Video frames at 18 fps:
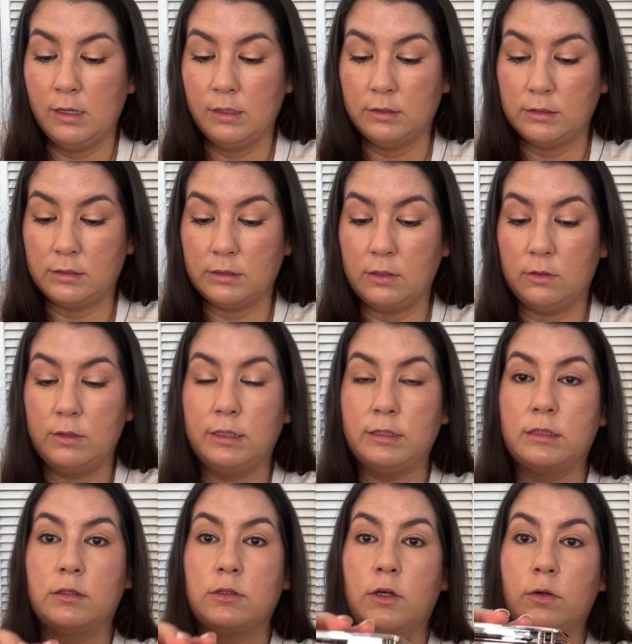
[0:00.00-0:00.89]
So
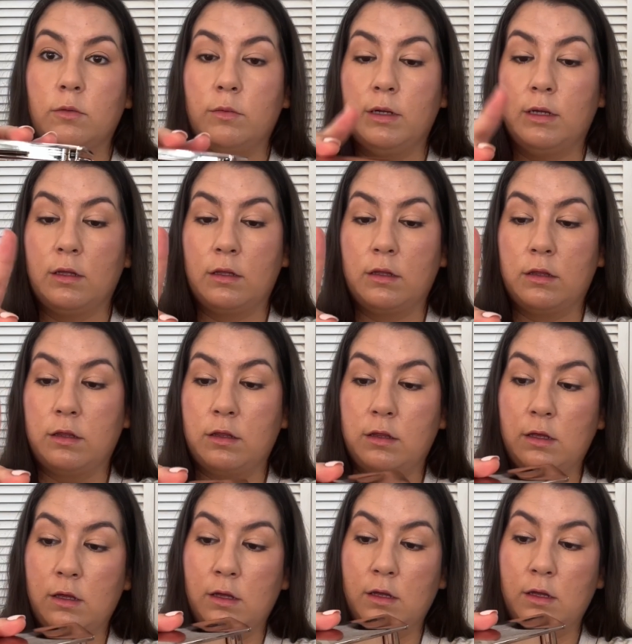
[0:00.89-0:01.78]
let's start with
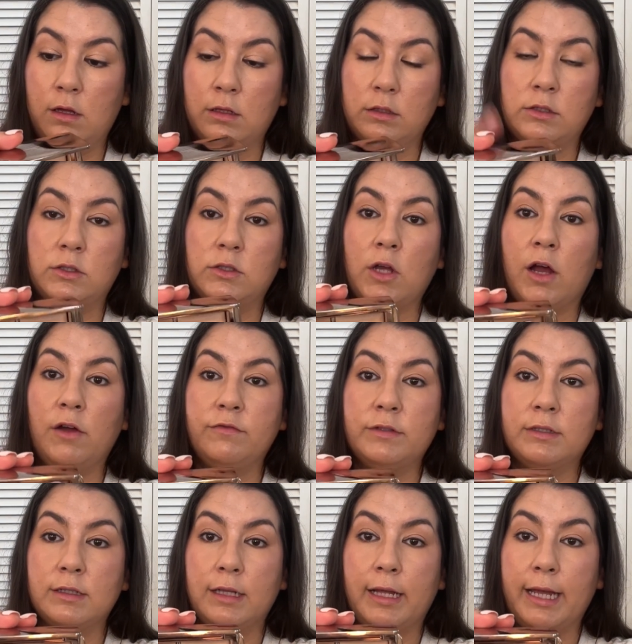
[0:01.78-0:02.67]

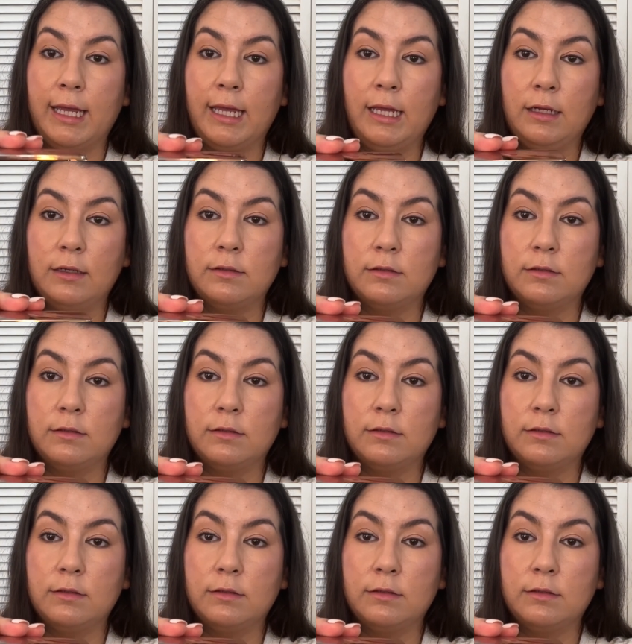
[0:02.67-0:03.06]
Soft Light.